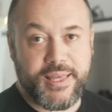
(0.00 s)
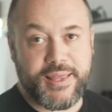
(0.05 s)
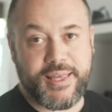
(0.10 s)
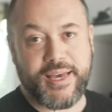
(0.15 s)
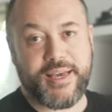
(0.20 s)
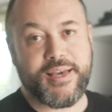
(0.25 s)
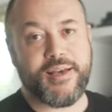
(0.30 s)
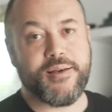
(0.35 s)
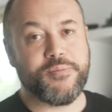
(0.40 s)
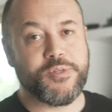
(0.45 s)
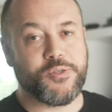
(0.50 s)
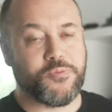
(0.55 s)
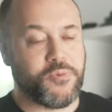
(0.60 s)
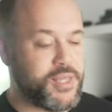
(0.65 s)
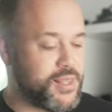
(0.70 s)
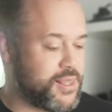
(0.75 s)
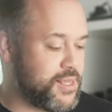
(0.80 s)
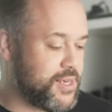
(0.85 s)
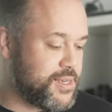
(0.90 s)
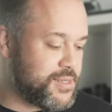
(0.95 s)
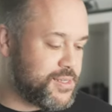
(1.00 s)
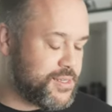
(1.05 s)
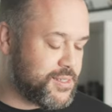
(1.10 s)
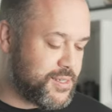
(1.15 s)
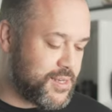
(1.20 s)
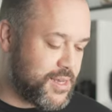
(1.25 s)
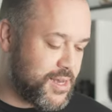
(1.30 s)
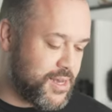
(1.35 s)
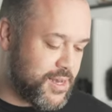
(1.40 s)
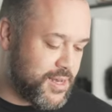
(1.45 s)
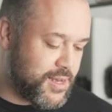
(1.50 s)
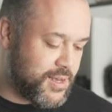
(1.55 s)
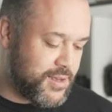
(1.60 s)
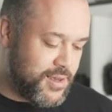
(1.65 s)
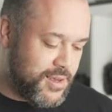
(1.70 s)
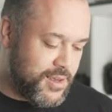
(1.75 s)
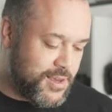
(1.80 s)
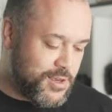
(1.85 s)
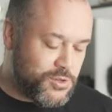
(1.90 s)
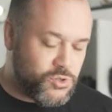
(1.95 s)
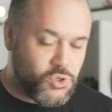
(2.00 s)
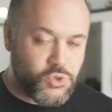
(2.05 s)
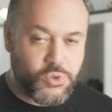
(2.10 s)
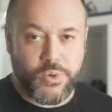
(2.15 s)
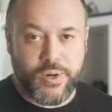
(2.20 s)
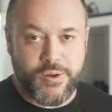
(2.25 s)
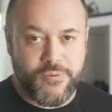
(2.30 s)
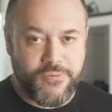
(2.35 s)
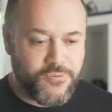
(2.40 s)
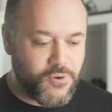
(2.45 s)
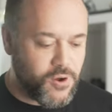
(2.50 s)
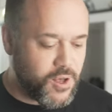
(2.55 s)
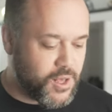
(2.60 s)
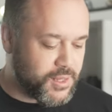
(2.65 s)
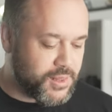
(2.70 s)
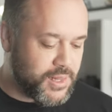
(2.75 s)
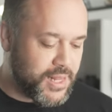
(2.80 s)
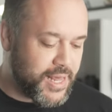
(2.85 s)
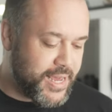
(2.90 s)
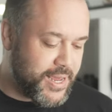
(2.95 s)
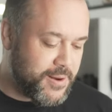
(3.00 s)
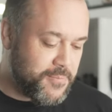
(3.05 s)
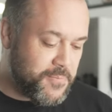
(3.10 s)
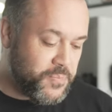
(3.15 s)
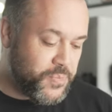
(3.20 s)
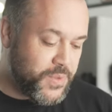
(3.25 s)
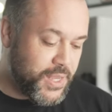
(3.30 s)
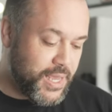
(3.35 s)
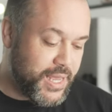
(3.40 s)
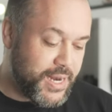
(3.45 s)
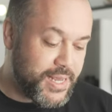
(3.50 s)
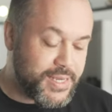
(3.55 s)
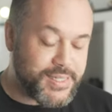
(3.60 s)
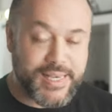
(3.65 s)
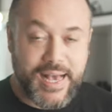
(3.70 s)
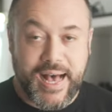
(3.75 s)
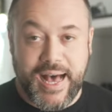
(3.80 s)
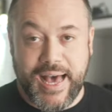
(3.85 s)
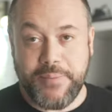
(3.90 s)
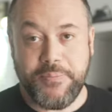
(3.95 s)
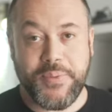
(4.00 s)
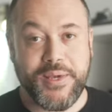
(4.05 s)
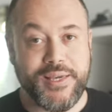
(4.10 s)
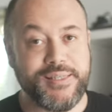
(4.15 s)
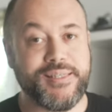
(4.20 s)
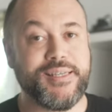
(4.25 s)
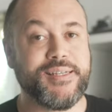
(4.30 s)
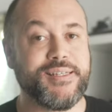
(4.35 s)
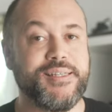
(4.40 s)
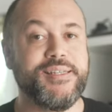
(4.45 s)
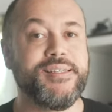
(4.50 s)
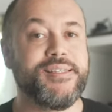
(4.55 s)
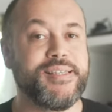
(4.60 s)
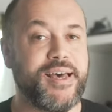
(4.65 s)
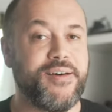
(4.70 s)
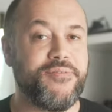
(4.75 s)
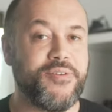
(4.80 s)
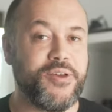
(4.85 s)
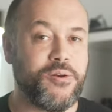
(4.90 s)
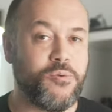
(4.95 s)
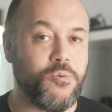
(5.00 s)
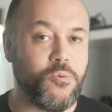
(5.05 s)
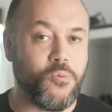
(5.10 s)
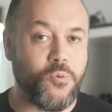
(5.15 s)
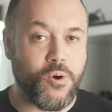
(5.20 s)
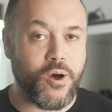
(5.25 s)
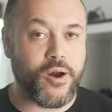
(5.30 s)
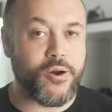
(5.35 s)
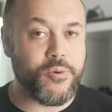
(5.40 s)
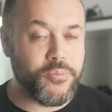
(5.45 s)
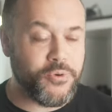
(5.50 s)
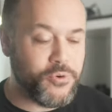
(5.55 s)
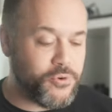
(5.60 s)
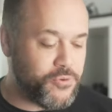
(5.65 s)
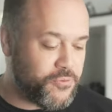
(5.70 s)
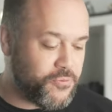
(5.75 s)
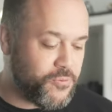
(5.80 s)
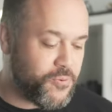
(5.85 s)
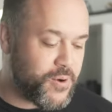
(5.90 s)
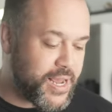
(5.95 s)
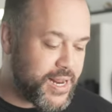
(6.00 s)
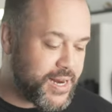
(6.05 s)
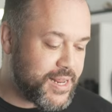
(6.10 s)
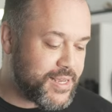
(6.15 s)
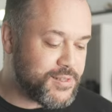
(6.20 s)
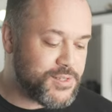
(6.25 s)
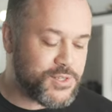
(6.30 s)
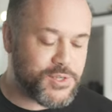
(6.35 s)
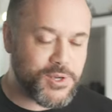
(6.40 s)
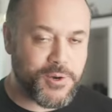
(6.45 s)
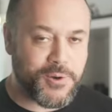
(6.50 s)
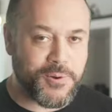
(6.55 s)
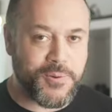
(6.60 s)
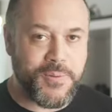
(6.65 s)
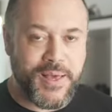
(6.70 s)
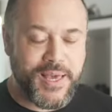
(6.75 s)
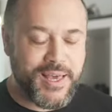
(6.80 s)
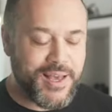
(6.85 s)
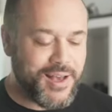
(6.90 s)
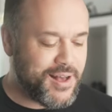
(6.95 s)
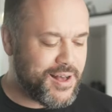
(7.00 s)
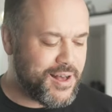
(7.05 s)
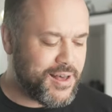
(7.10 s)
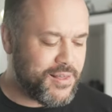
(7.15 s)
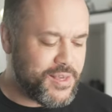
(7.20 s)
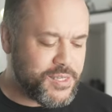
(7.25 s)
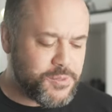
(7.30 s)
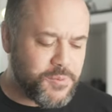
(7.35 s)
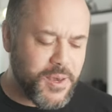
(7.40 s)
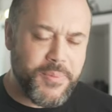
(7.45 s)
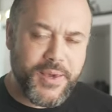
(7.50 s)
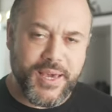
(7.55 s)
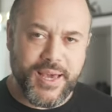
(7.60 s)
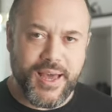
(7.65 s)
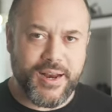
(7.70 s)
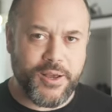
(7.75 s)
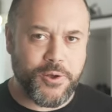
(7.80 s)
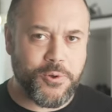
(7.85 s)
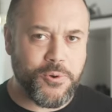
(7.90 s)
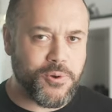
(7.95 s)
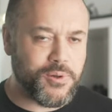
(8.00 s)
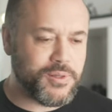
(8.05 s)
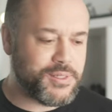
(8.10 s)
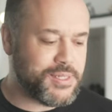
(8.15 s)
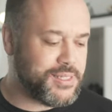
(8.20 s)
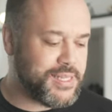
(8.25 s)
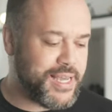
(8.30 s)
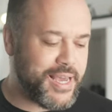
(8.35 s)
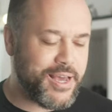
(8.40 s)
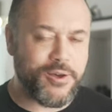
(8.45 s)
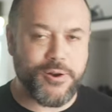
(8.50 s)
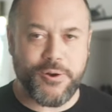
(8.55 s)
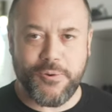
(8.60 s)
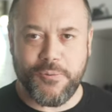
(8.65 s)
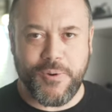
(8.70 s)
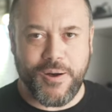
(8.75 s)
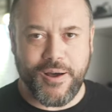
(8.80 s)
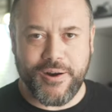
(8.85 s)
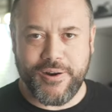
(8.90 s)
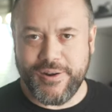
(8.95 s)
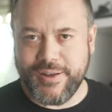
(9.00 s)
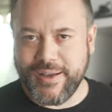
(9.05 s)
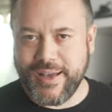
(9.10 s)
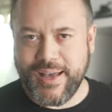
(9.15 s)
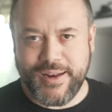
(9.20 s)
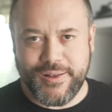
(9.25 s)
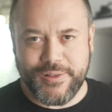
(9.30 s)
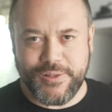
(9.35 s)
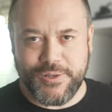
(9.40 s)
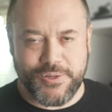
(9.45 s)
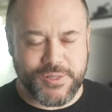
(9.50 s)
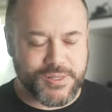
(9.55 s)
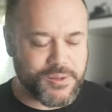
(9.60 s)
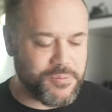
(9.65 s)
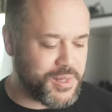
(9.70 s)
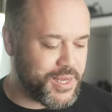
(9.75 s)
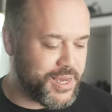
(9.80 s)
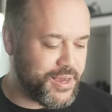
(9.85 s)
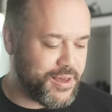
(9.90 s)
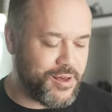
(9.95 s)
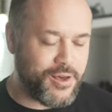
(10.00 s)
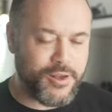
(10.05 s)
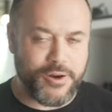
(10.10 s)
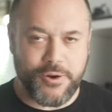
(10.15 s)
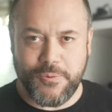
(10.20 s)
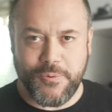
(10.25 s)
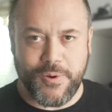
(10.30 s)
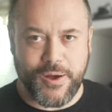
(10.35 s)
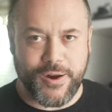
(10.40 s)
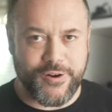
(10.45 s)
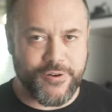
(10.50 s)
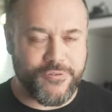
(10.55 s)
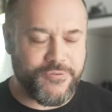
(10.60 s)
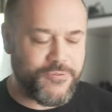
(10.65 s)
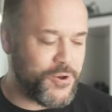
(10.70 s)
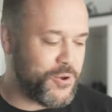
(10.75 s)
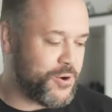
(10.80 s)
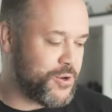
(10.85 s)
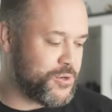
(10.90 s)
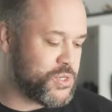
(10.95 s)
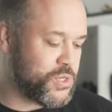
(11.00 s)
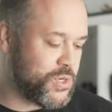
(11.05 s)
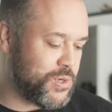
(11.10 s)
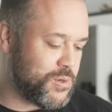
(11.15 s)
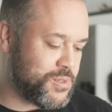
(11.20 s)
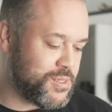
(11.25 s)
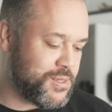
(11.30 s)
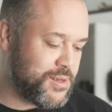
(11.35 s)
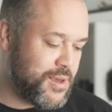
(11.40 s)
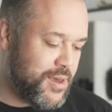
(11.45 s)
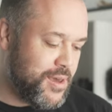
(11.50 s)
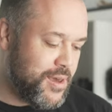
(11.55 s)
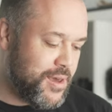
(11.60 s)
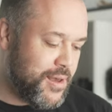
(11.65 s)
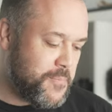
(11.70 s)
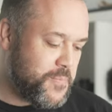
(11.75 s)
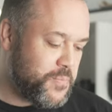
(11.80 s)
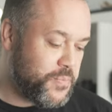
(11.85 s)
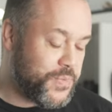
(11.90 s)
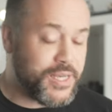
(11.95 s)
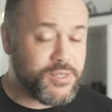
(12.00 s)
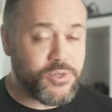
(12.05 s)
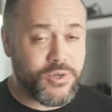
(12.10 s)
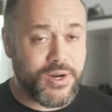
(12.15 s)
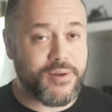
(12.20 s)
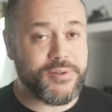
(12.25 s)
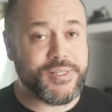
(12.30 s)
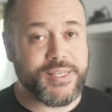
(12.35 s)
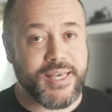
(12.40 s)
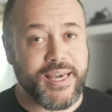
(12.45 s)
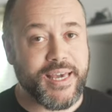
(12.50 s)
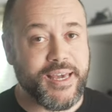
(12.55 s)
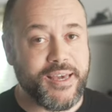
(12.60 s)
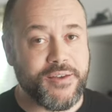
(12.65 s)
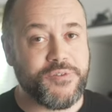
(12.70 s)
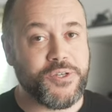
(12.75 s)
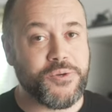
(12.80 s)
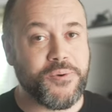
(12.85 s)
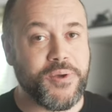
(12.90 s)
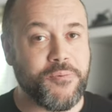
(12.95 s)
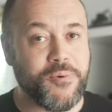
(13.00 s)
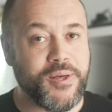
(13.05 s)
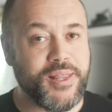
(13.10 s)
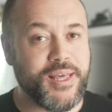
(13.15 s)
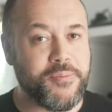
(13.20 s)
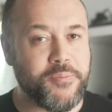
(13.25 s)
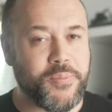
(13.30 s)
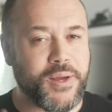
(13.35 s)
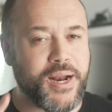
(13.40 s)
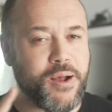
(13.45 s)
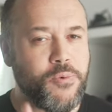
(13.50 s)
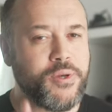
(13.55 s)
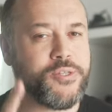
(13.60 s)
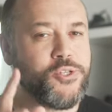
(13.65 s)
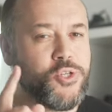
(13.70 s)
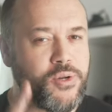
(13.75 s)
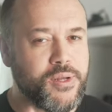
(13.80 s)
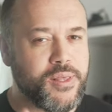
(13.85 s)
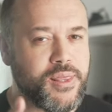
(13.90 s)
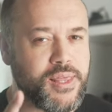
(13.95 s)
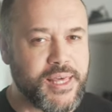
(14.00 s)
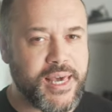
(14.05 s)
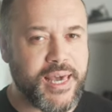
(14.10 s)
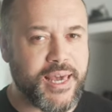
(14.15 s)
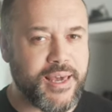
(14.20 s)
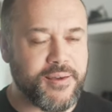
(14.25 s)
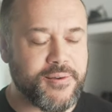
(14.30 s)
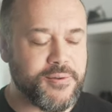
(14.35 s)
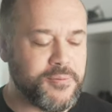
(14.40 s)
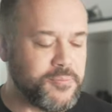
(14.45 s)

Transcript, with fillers: that comes with this uh, Tree Frog light. It is I P sixty-seven waterproof rated, so uh, this might be kind of cool to take underwater and kind of do some like underwater photo shoots. That's what I was thinking of doing with it, but I want you to think,